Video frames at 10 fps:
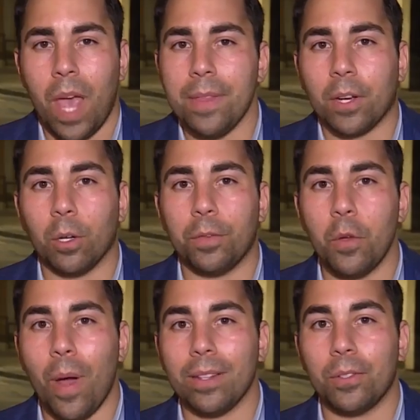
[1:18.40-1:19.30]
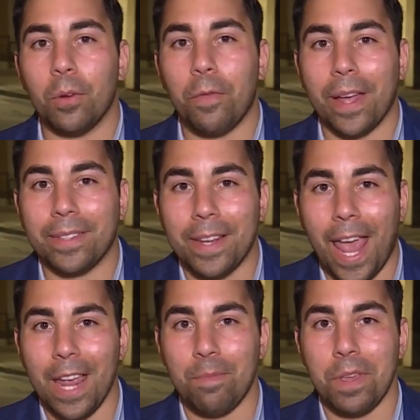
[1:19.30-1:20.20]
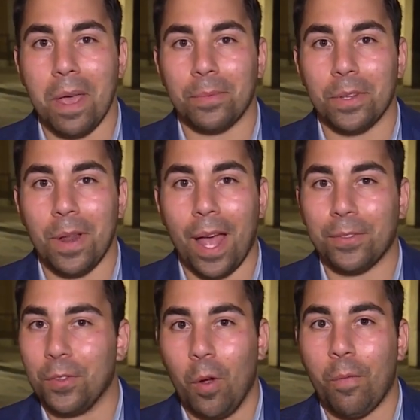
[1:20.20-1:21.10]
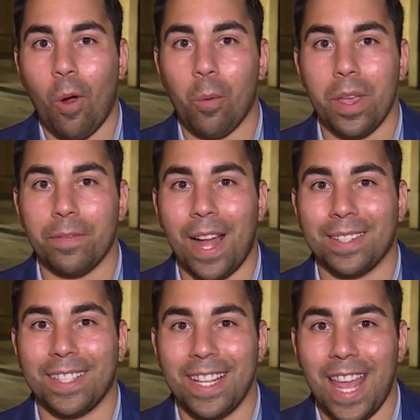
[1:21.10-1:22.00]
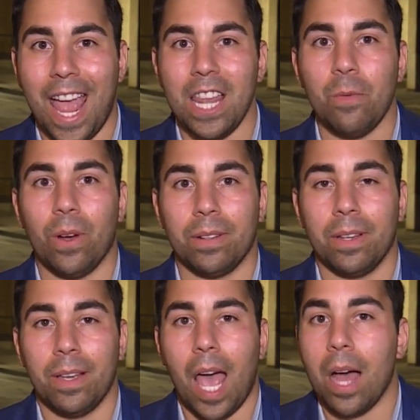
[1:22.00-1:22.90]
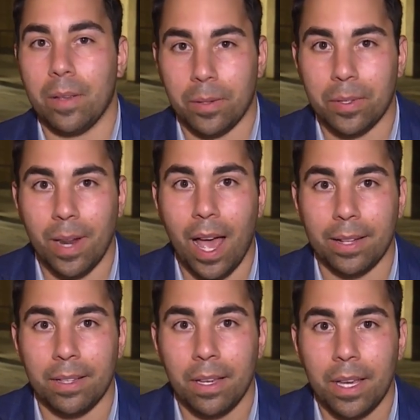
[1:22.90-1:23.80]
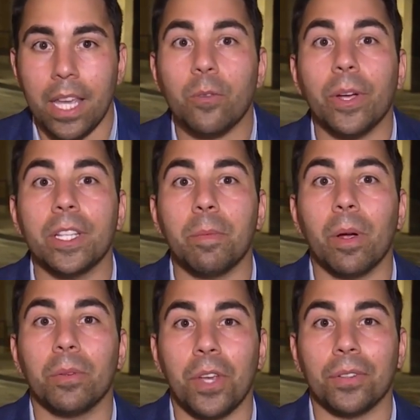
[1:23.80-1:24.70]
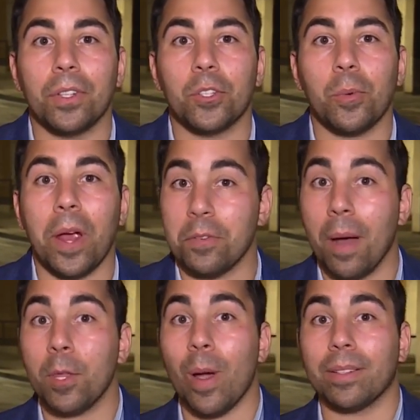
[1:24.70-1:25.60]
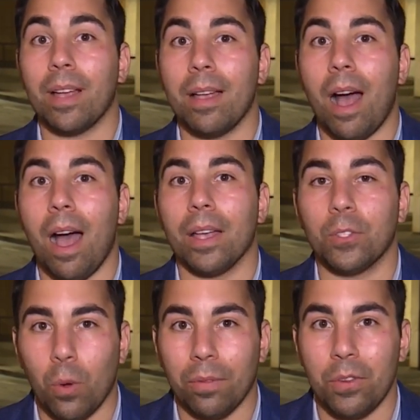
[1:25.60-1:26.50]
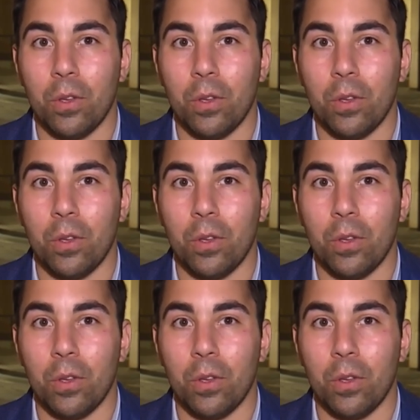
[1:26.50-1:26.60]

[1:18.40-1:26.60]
And the curfew went into effect at 8 p.m. tonight. So far, we have not seen anyone out here tonight. In Greensboro, Justin Schreier, WXII 12